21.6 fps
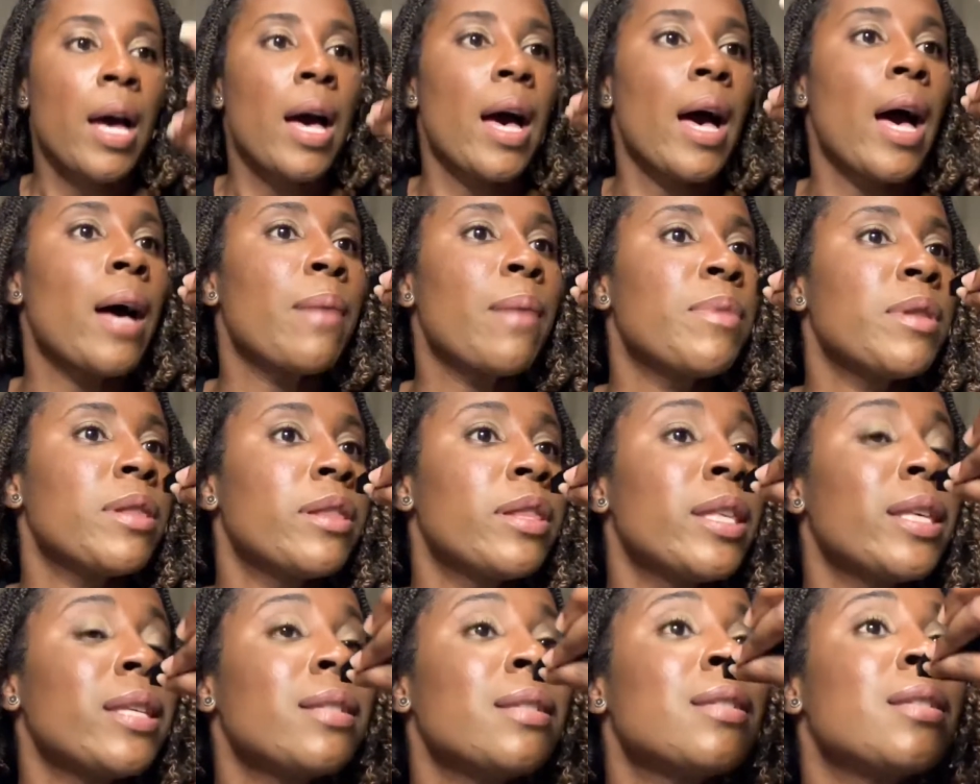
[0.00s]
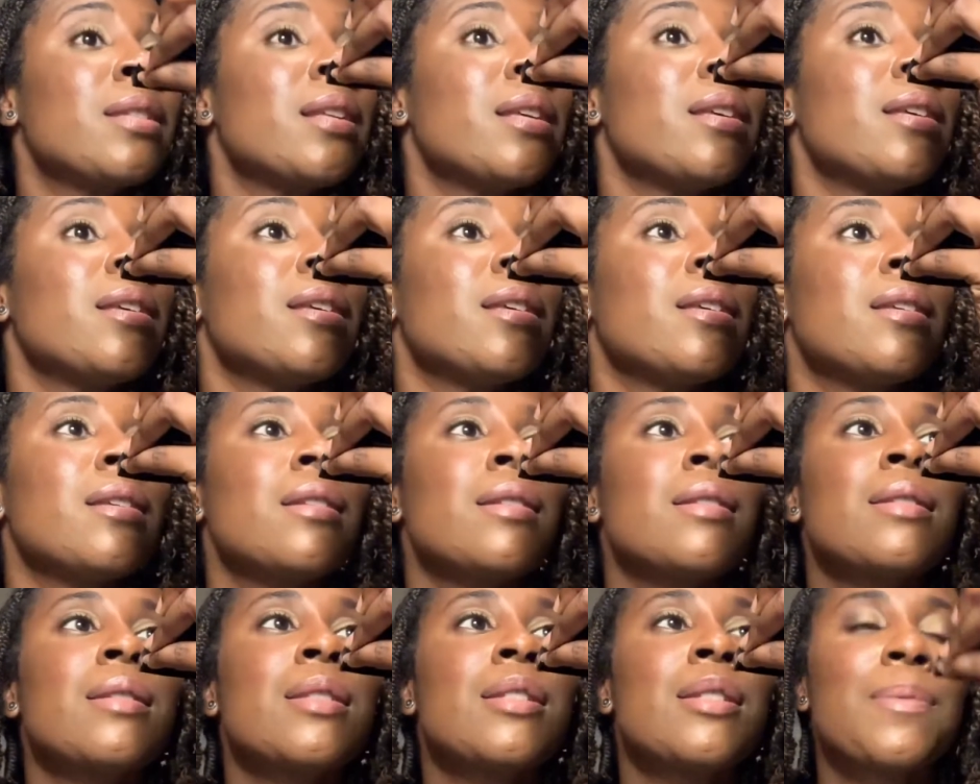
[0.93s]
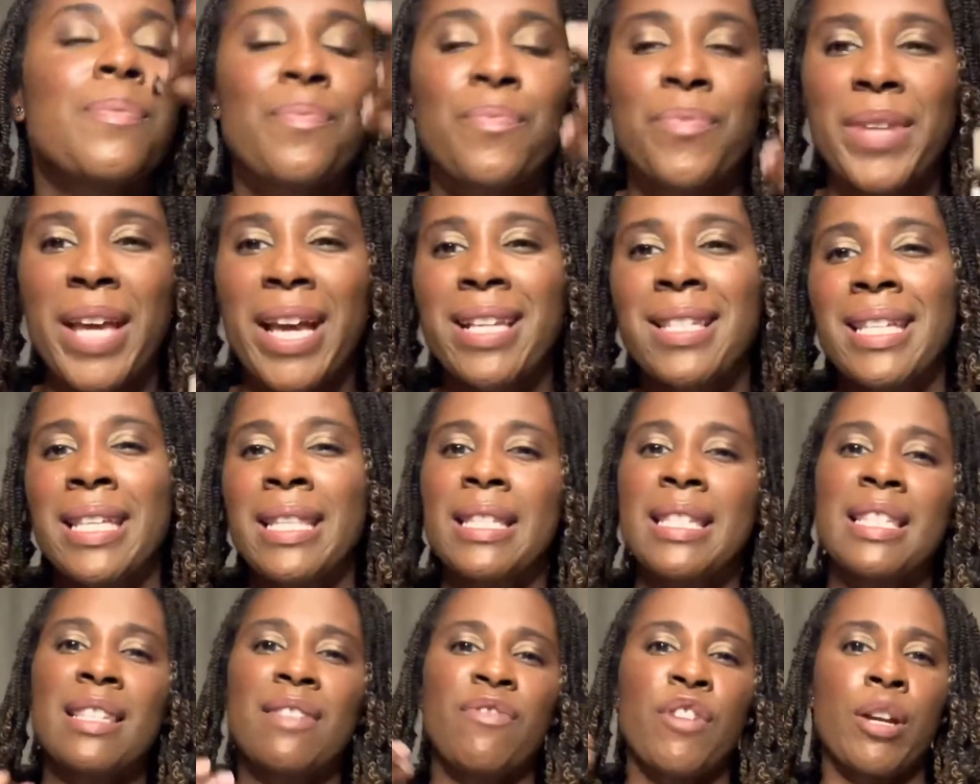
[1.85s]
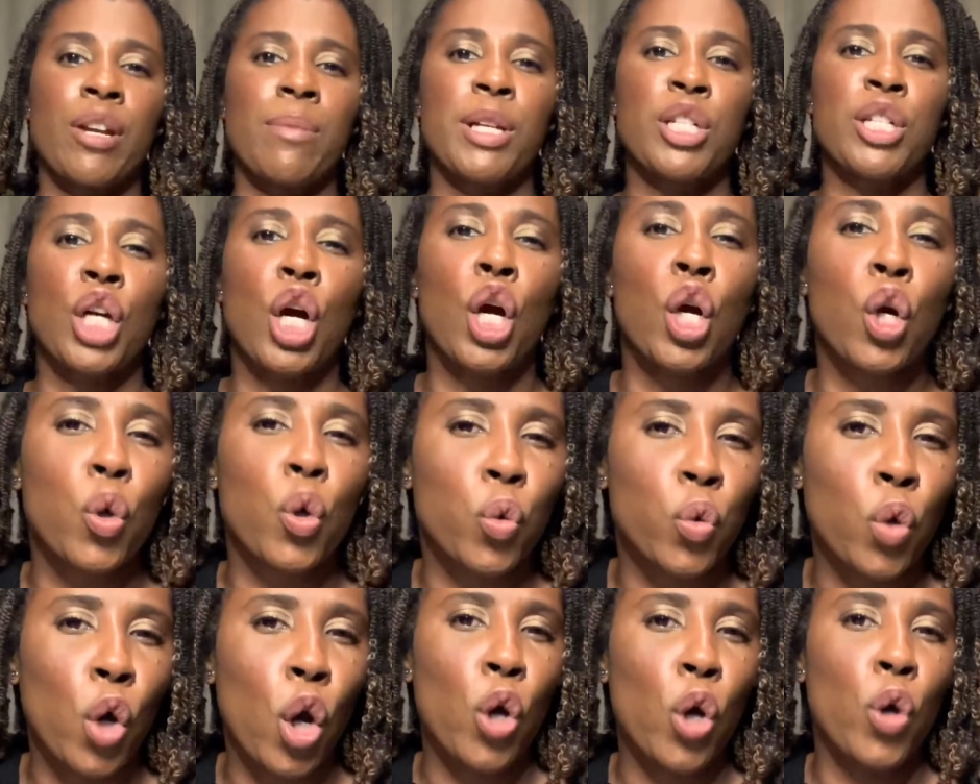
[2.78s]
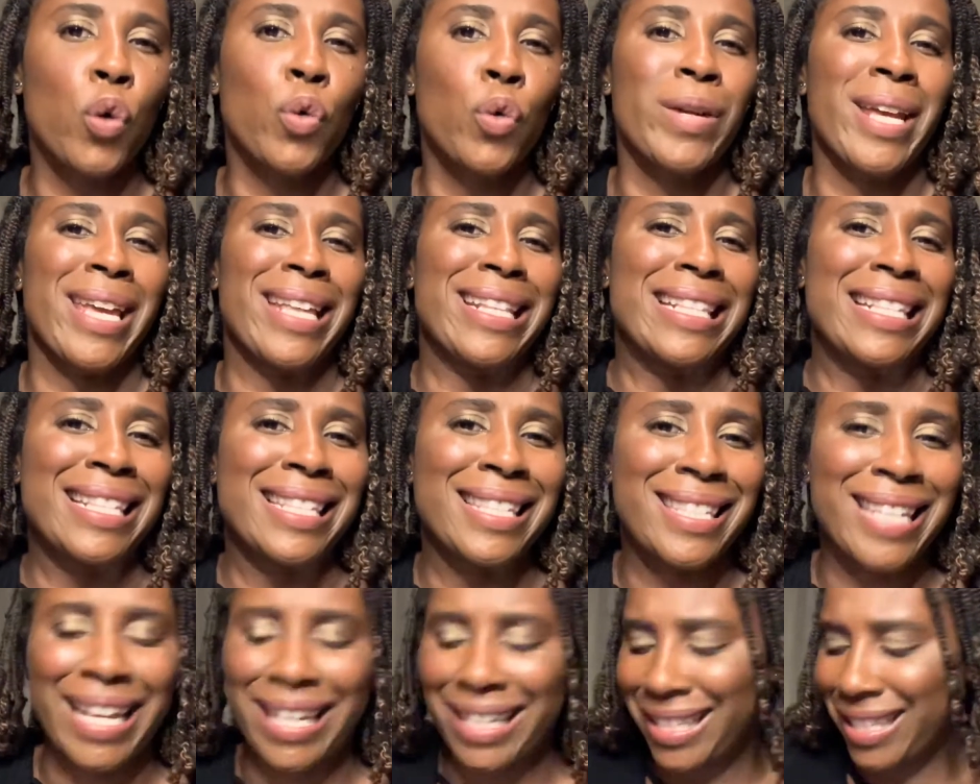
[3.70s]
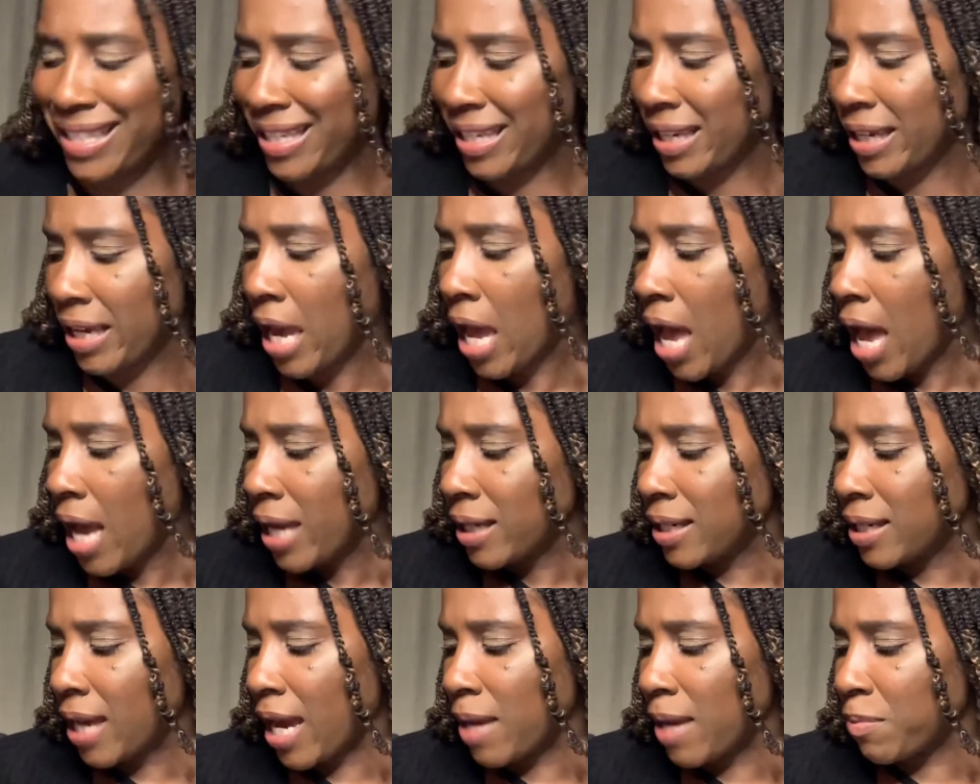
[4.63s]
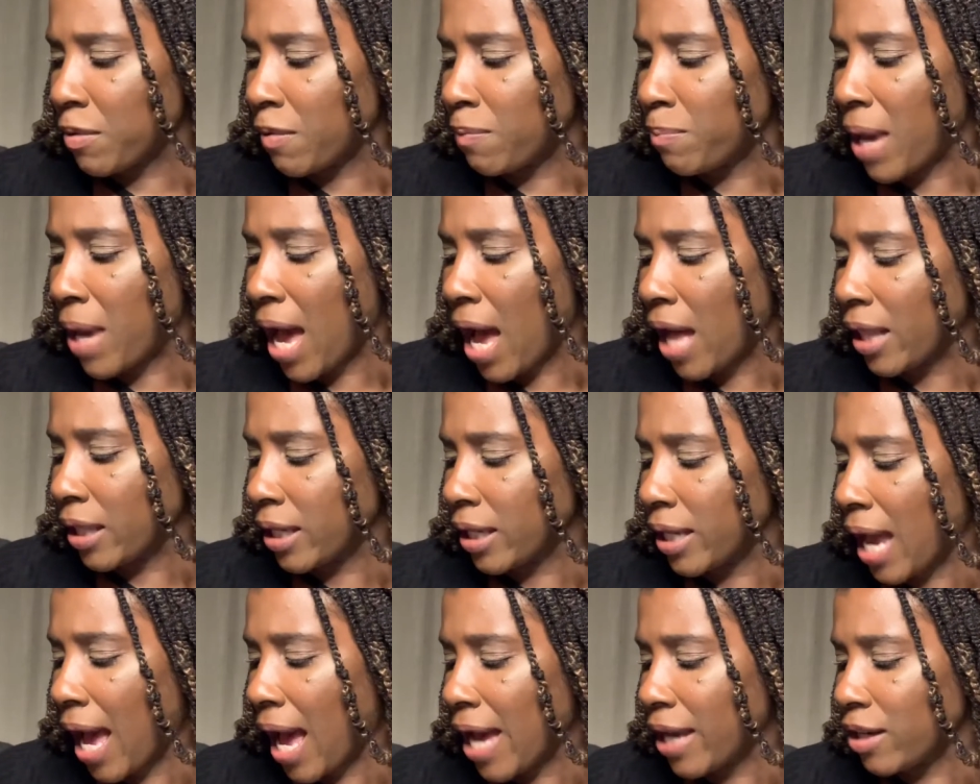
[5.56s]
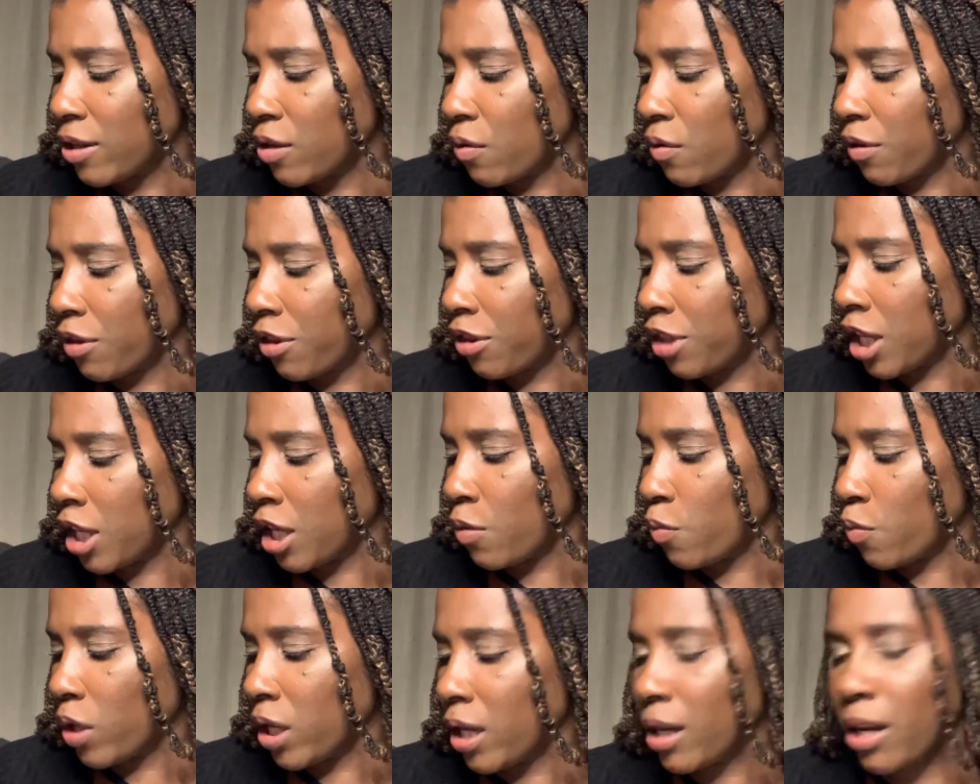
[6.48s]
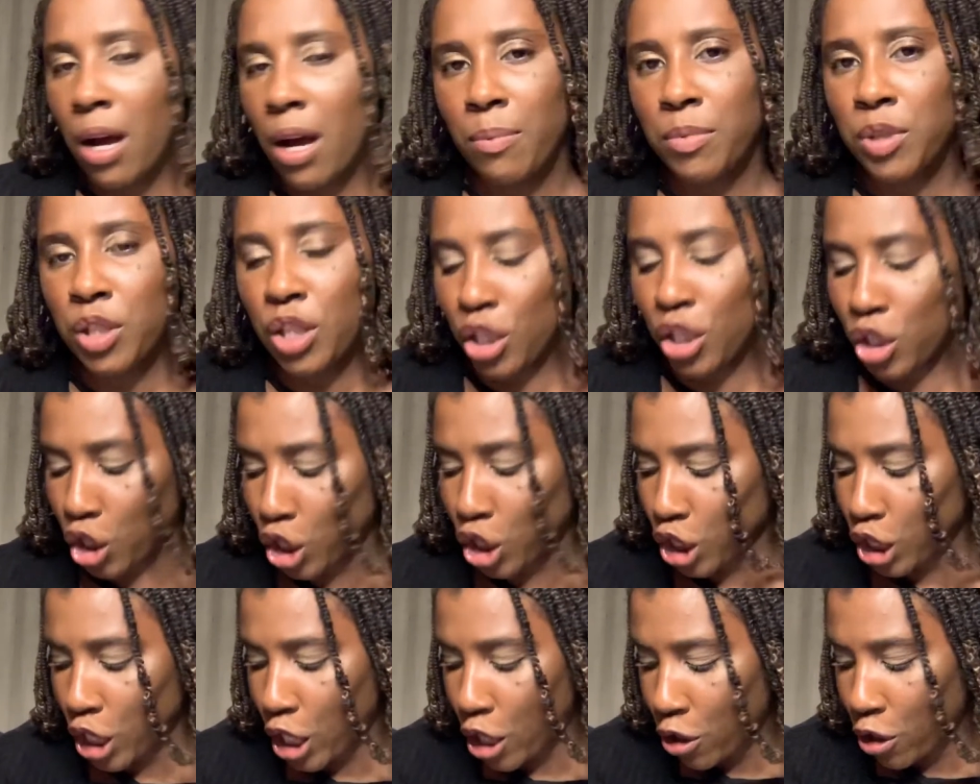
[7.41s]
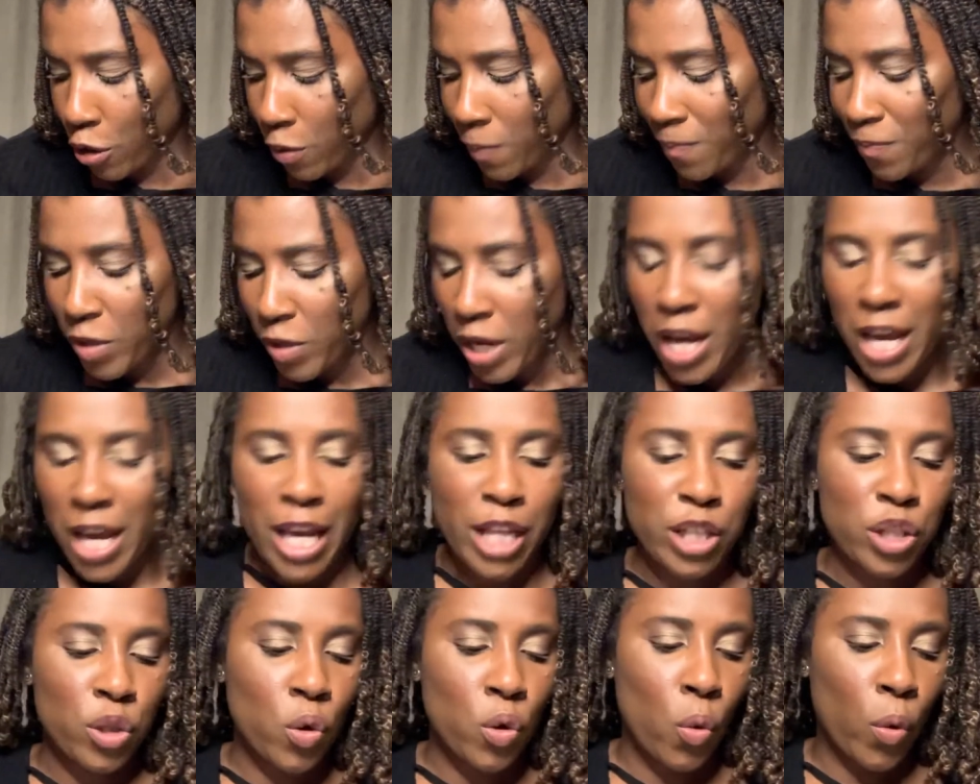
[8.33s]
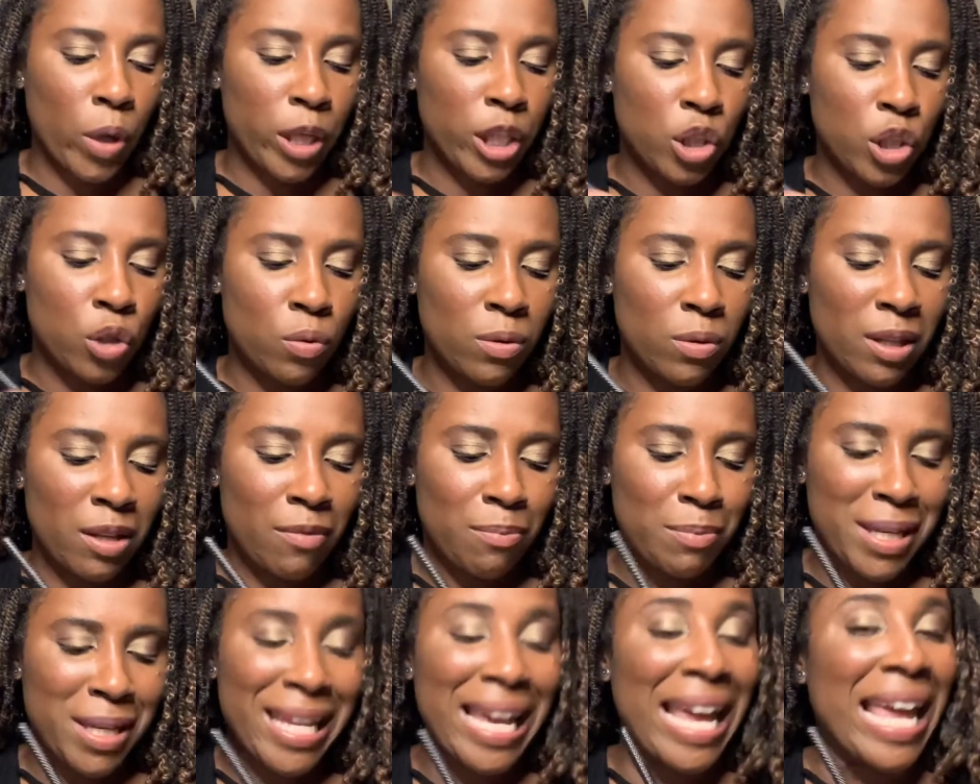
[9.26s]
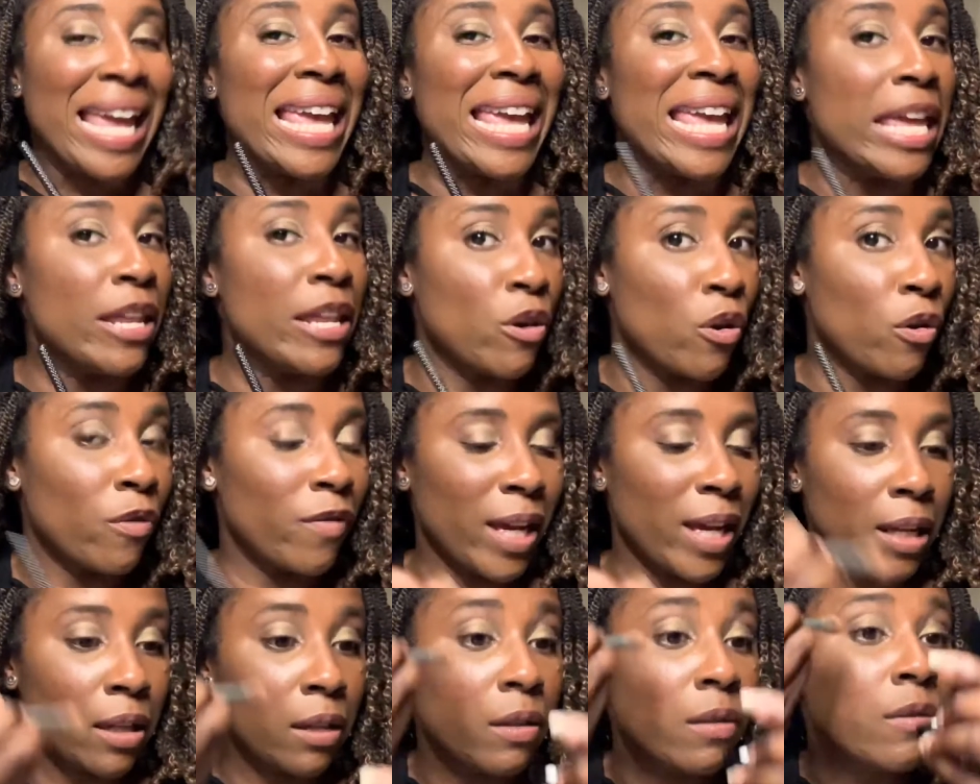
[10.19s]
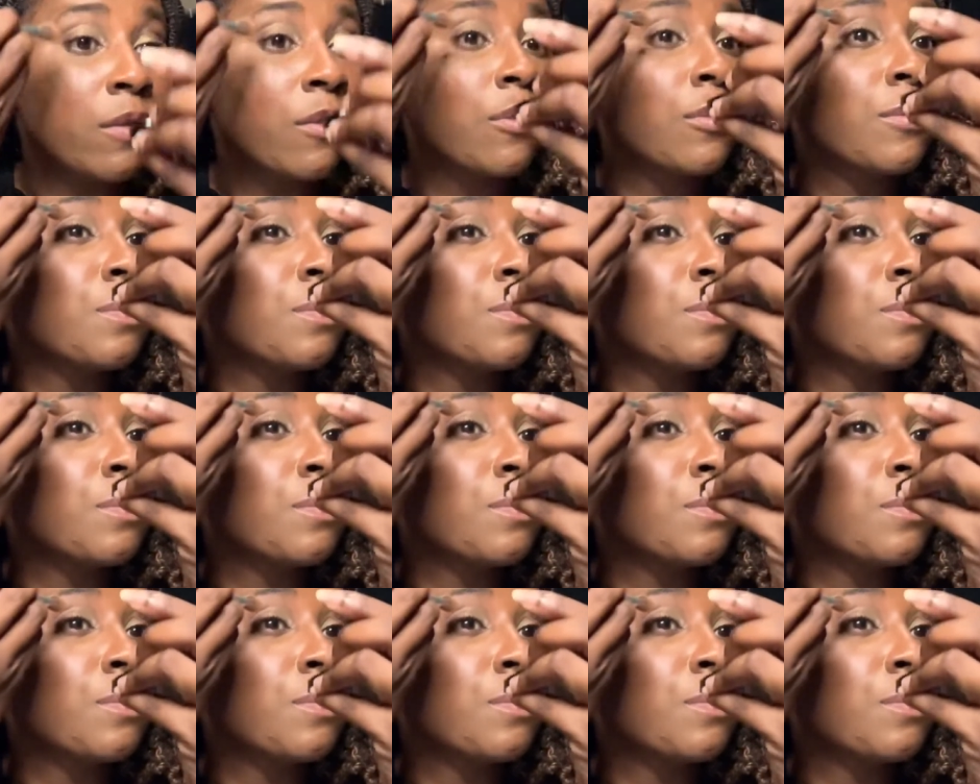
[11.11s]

But this is, I say this is very much a grown and sexy type of palette. I don't think when it comes to Chanel, it's going to give me innovative.